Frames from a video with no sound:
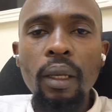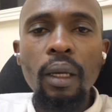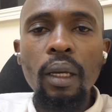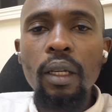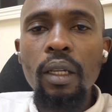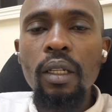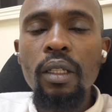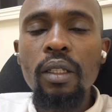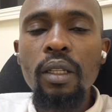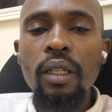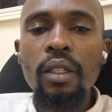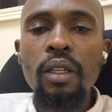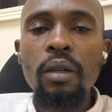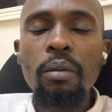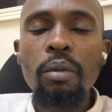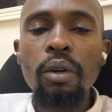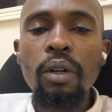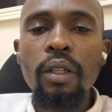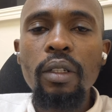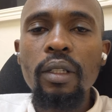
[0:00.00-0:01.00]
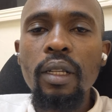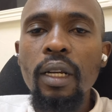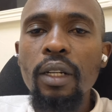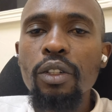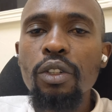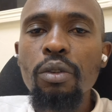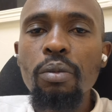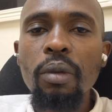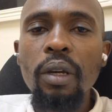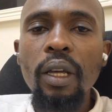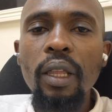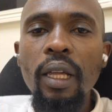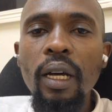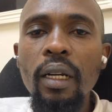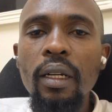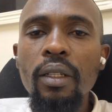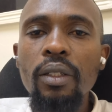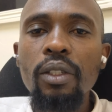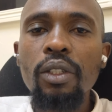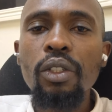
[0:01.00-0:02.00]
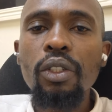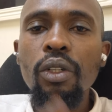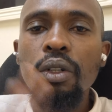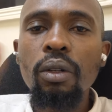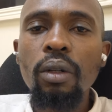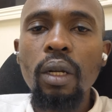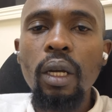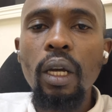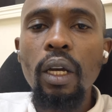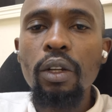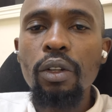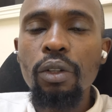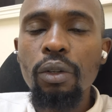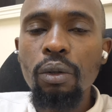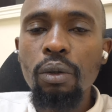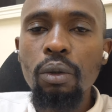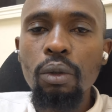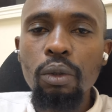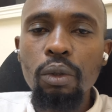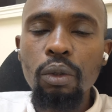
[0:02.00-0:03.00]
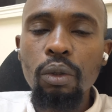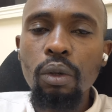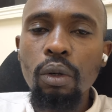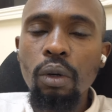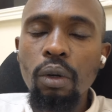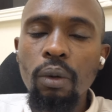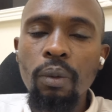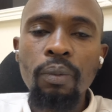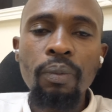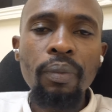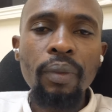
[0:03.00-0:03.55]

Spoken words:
It's as simple as that. You make that decision and you're good to go,